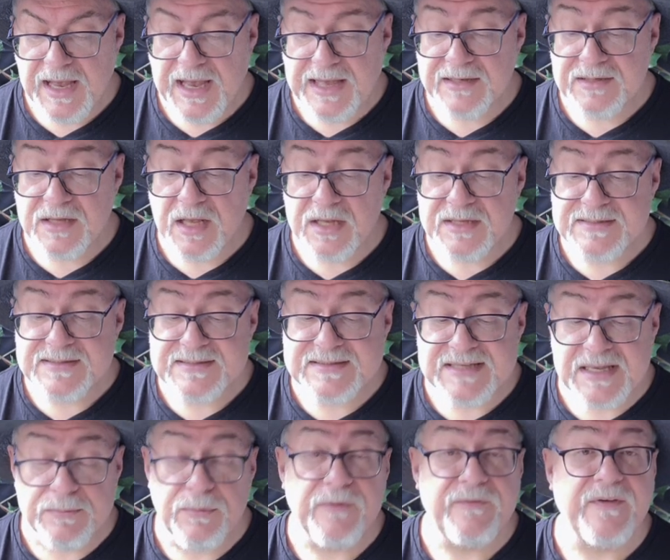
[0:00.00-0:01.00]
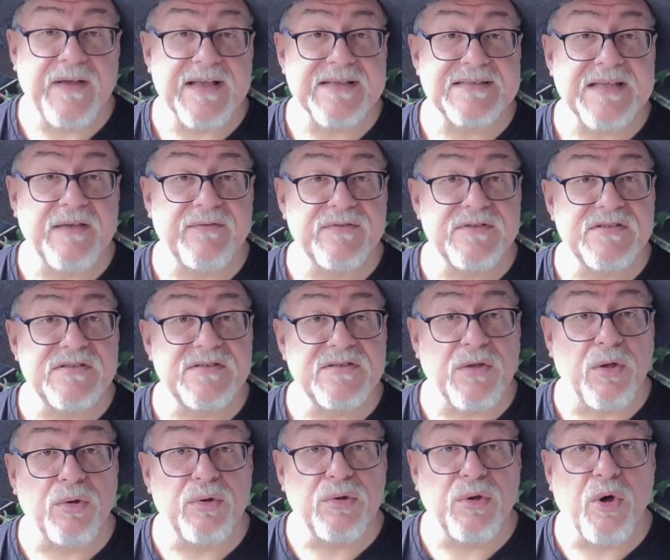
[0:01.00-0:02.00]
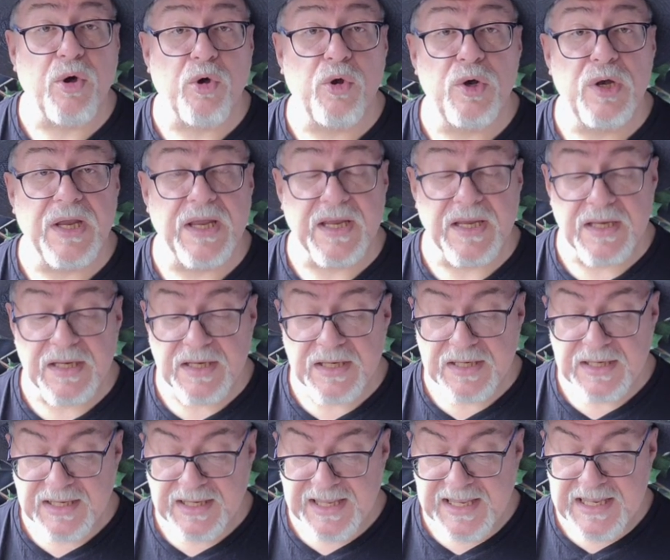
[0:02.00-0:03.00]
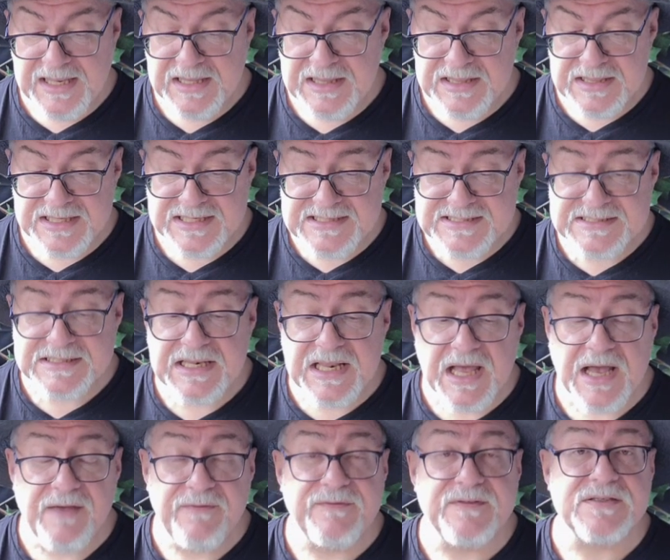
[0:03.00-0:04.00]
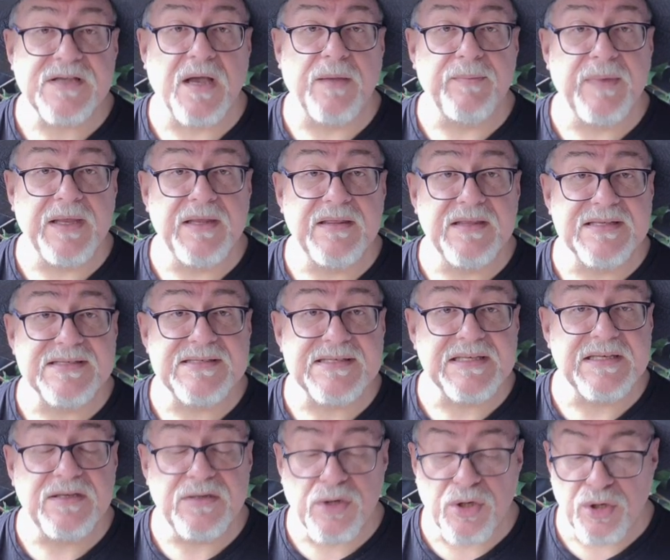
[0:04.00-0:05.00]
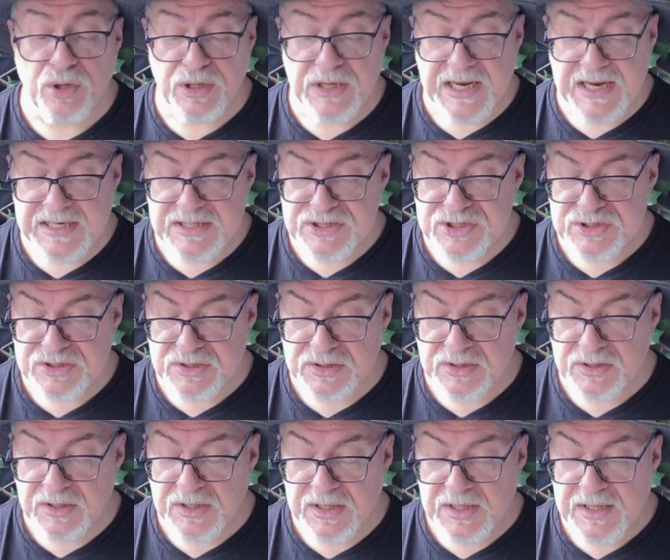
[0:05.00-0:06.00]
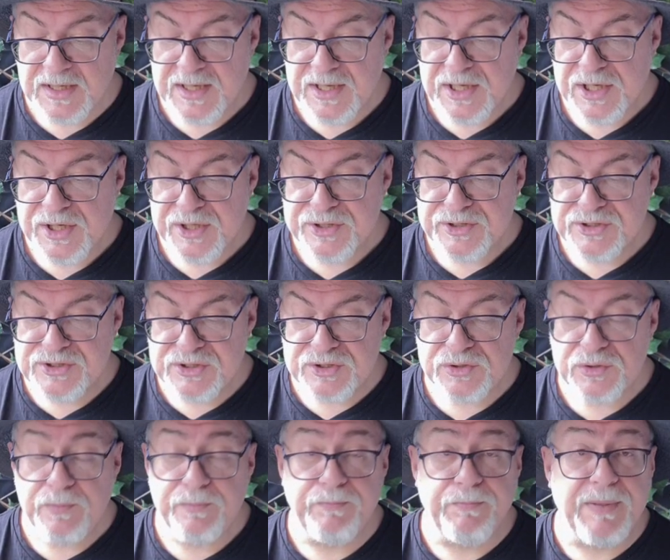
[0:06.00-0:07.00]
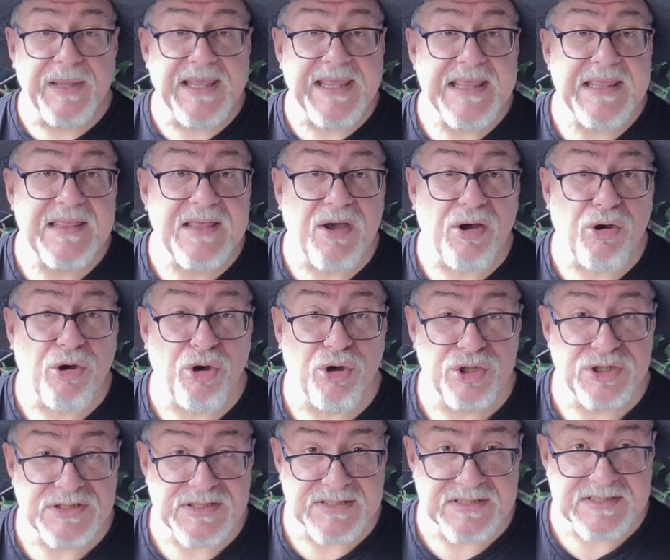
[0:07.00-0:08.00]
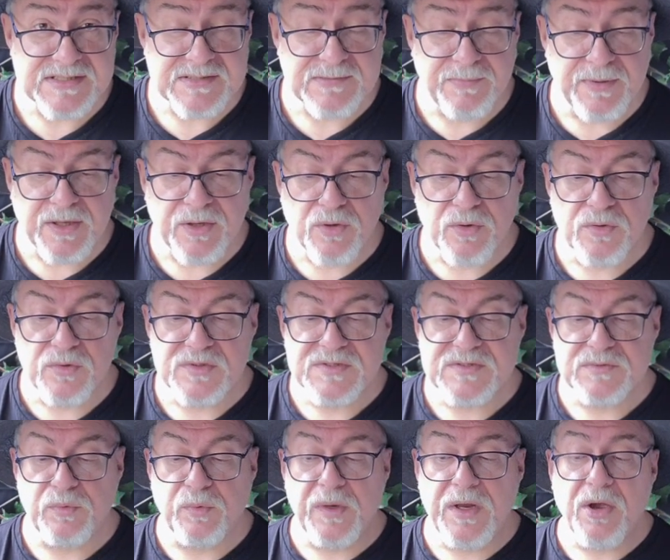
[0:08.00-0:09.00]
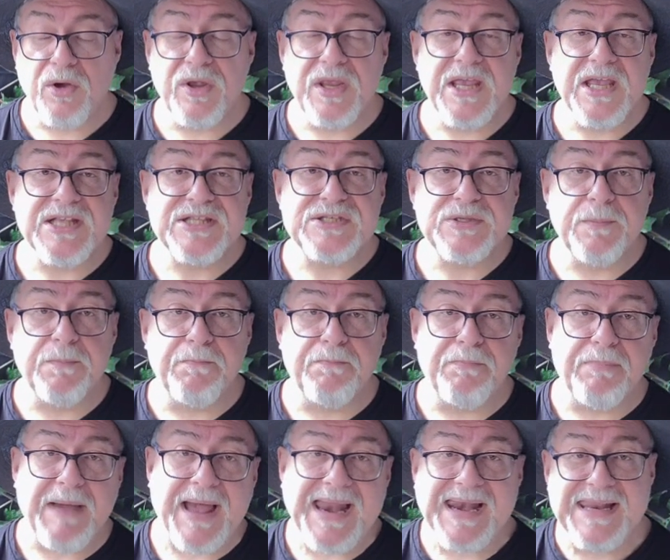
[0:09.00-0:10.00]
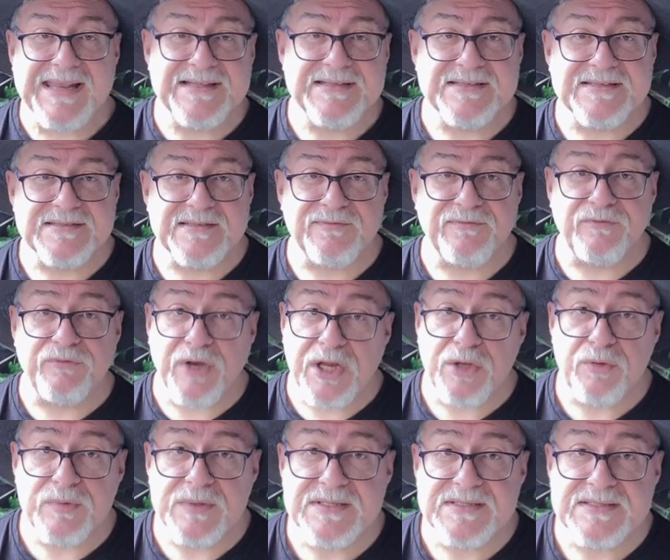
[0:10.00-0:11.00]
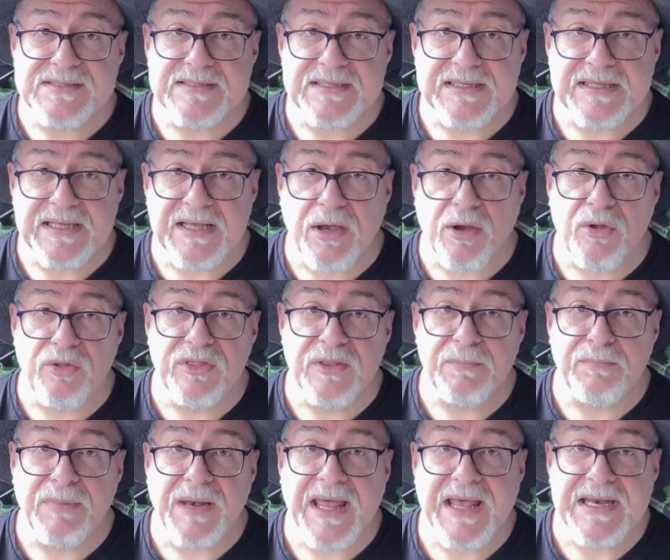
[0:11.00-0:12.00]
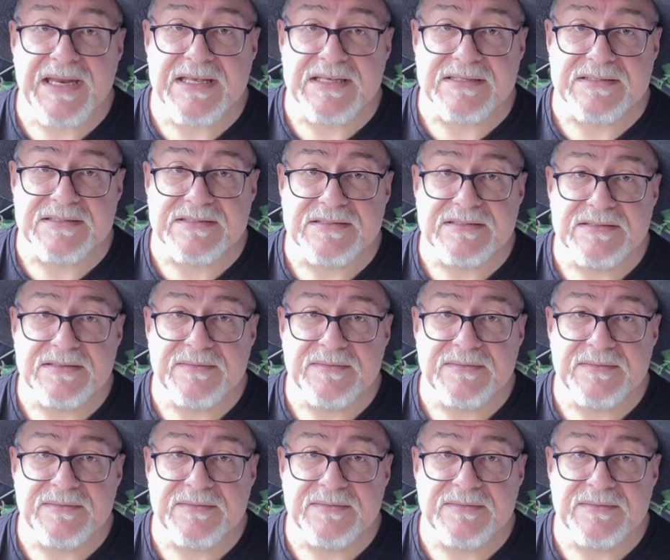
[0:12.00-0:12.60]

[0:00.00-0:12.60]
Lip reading: And some of us have a soul calling in this lifetime, in this incarnation, to be the artist, because we are here to balance frequency on the planet.